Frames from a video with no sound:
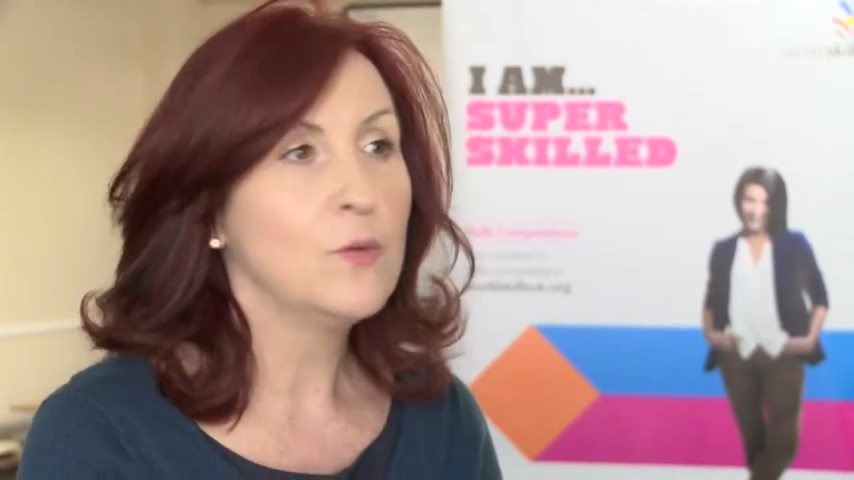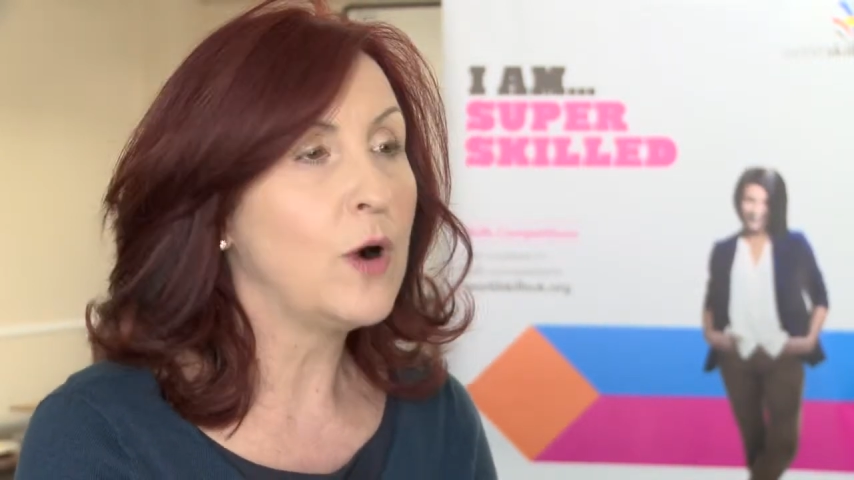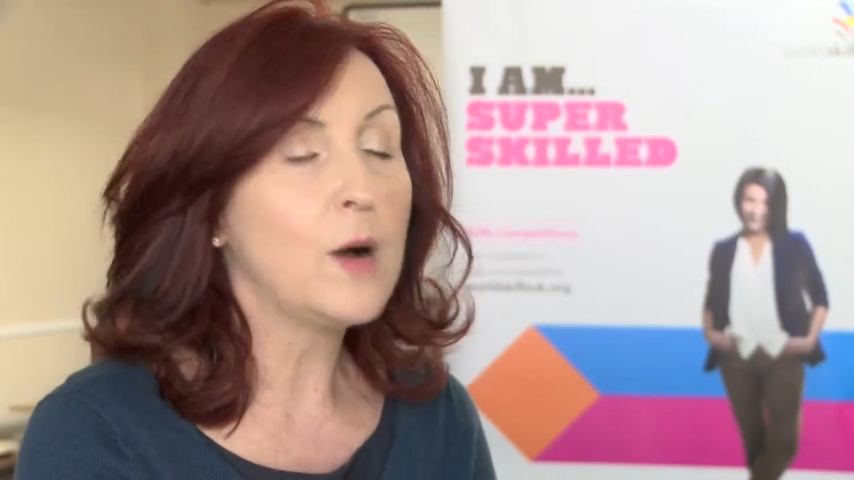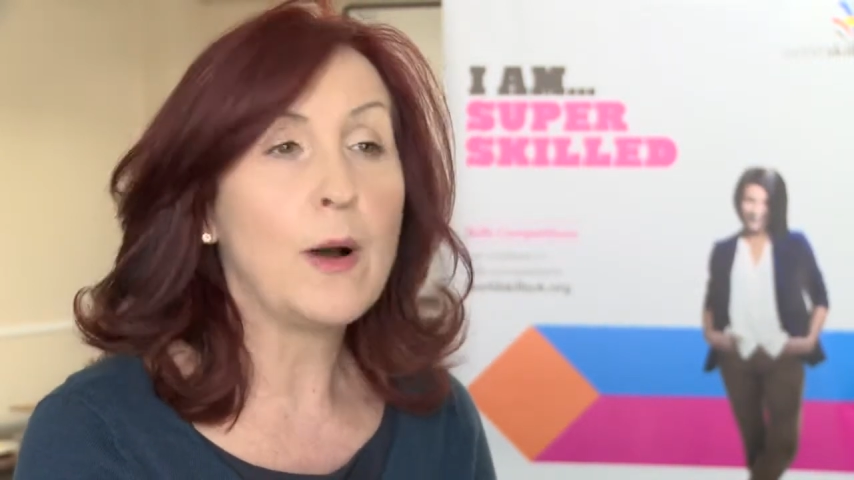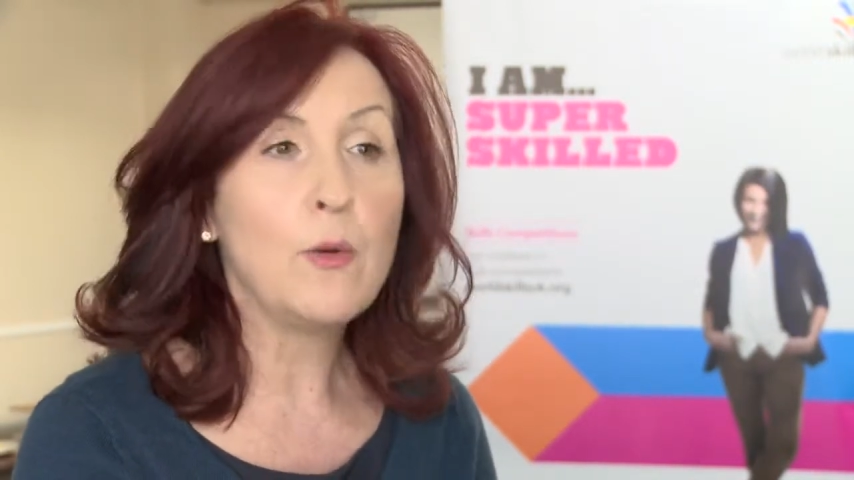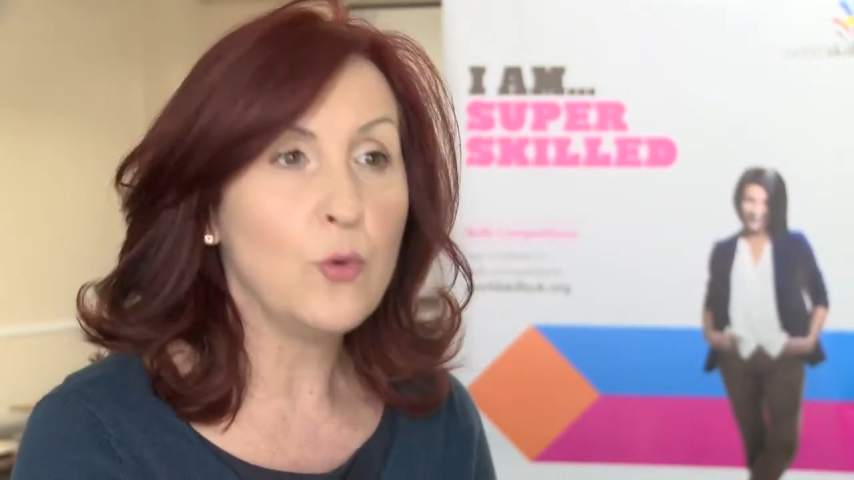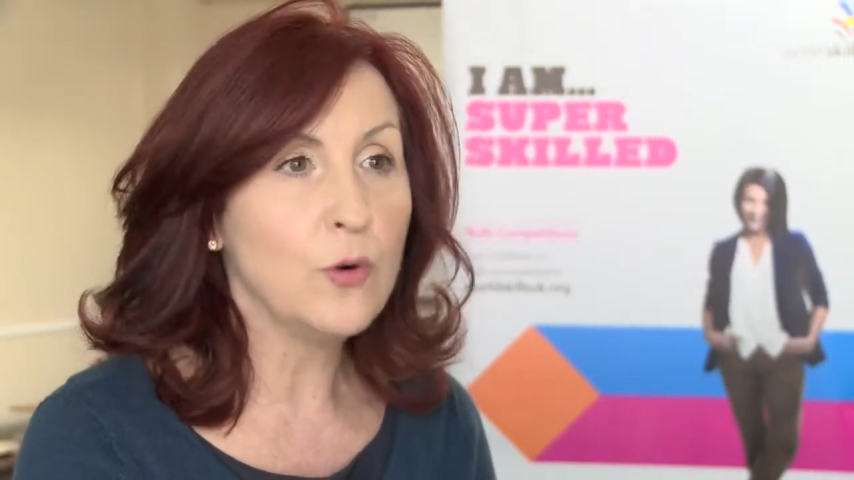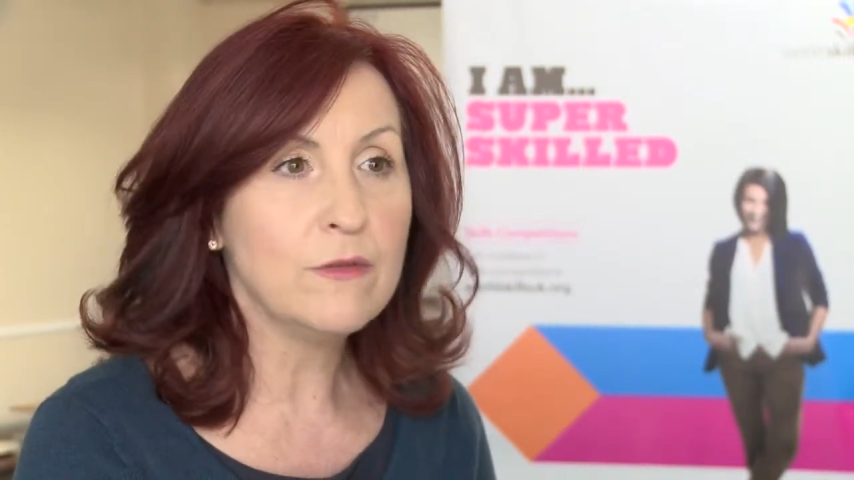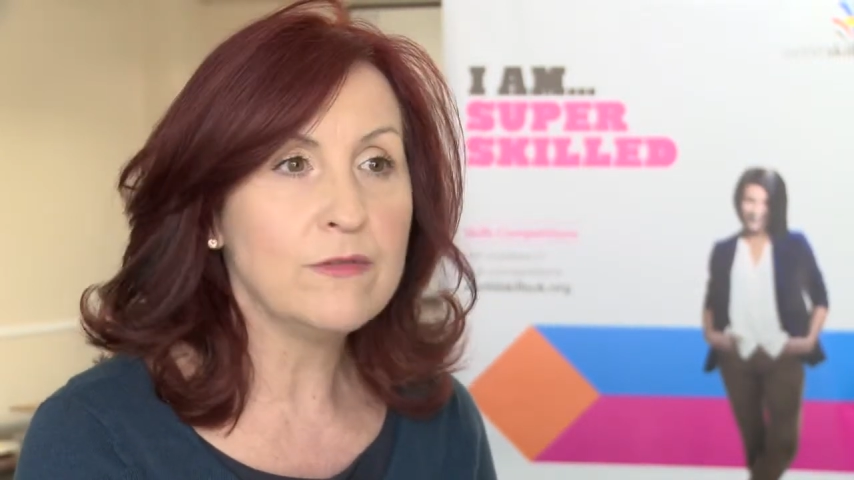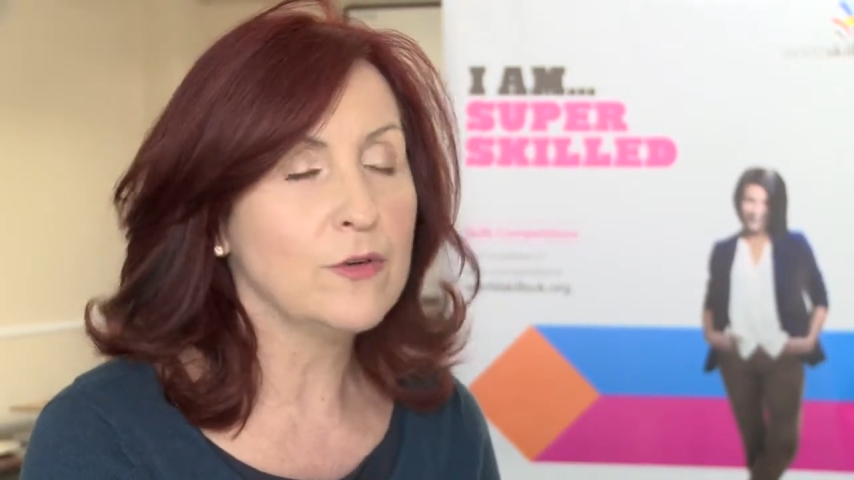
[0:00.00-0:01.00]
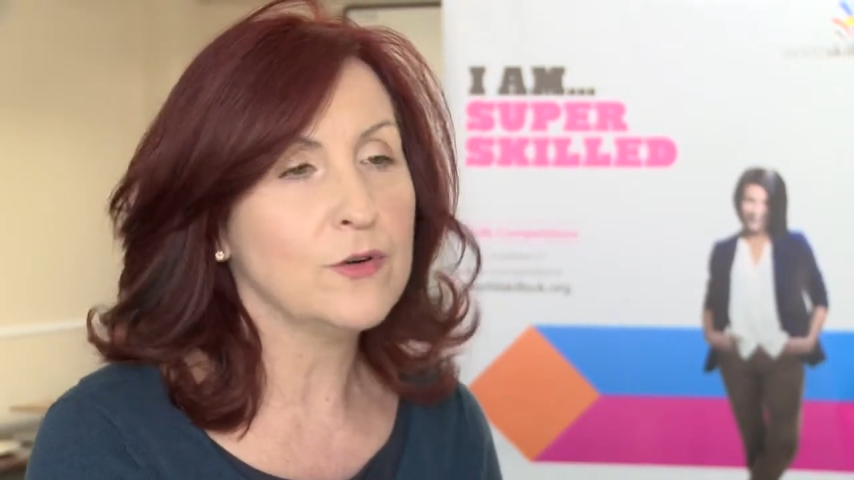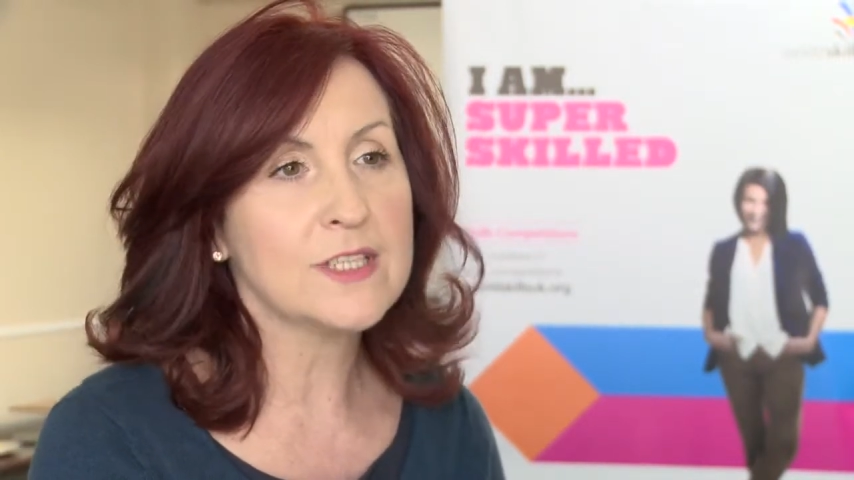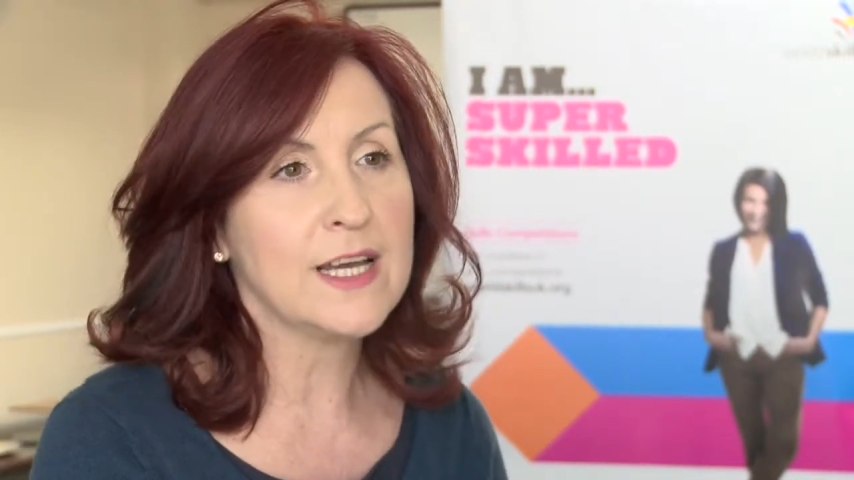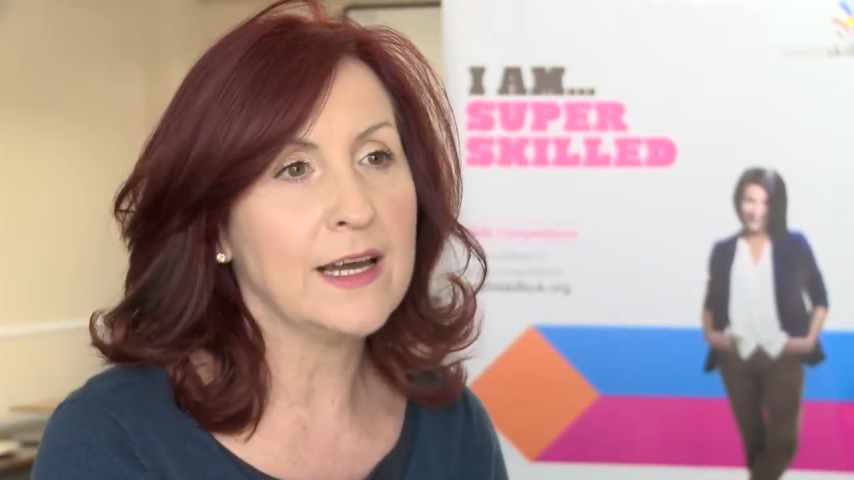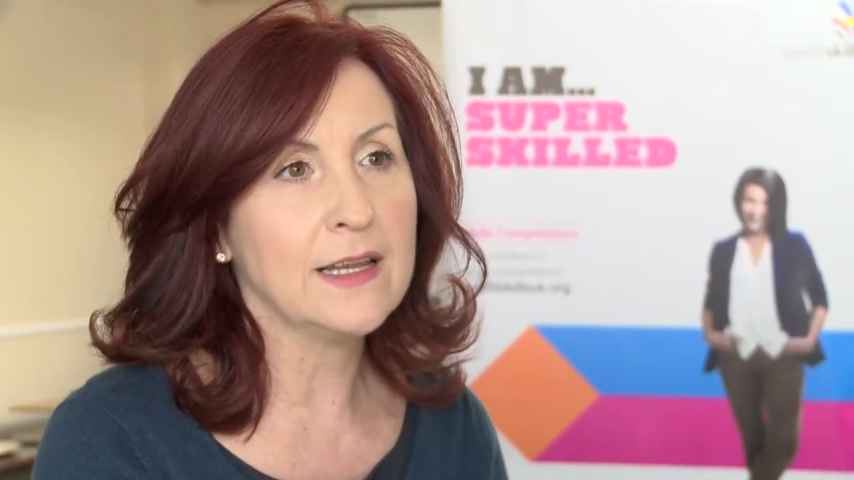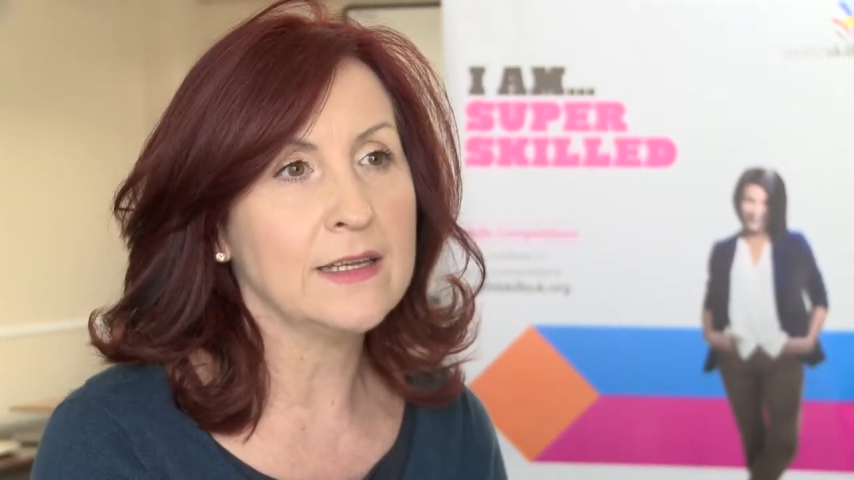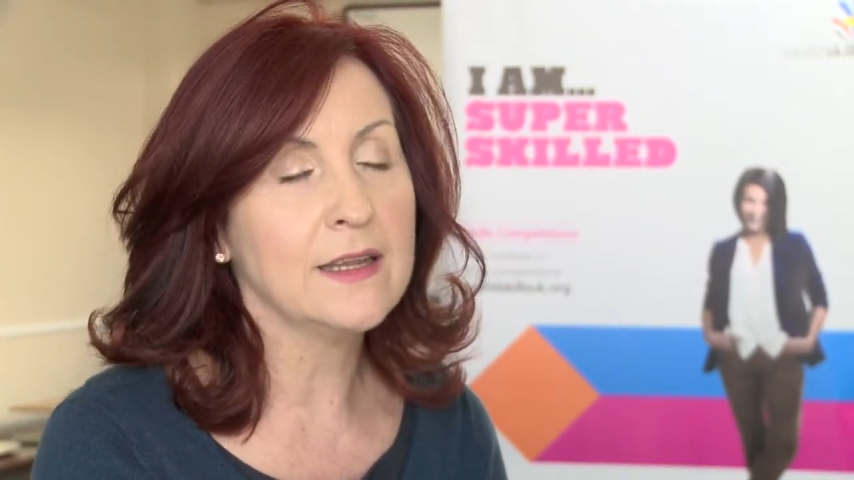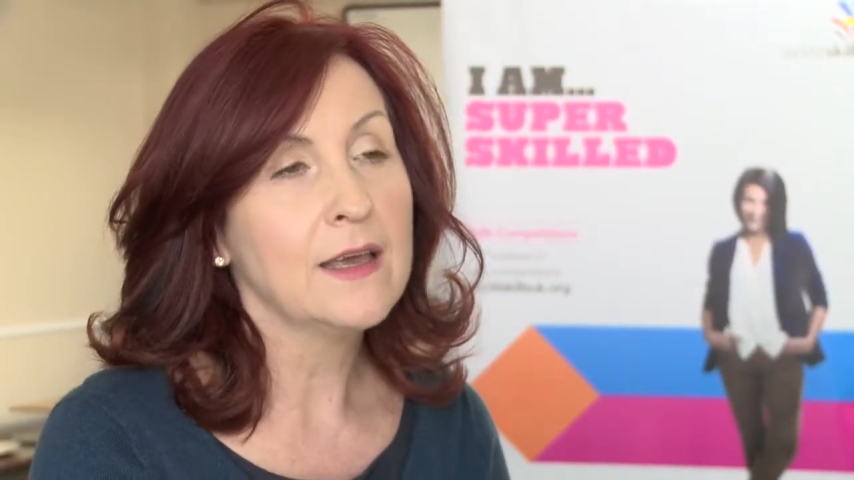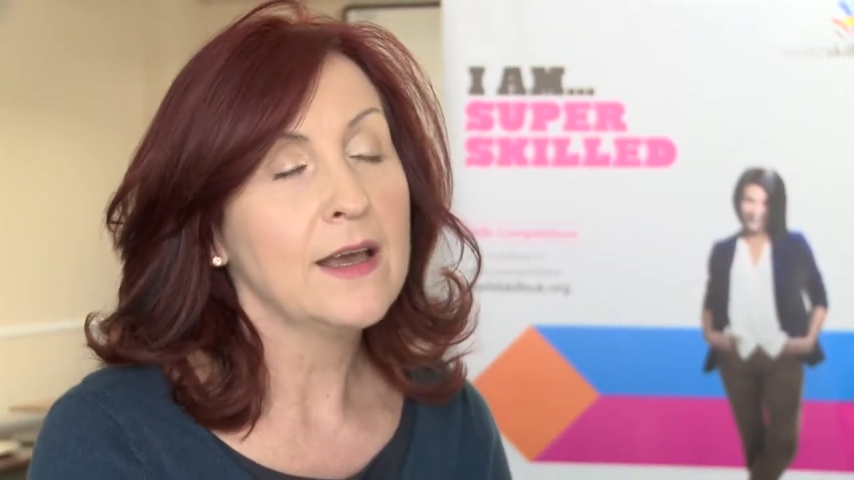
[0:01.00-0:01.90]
What about wall and floor tiling?